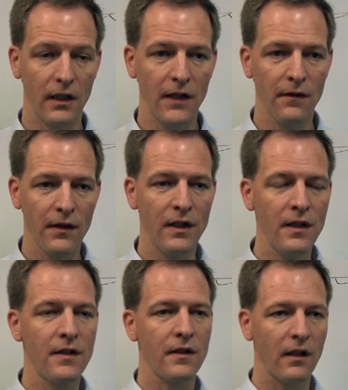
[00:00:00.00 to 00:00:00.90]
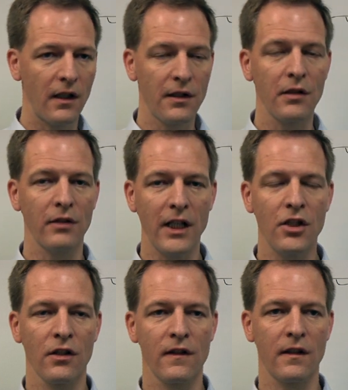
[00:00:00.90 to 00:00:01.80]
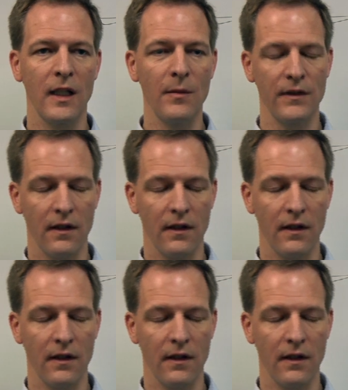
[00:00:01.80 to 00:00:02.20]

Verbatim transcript: Even these integration schemes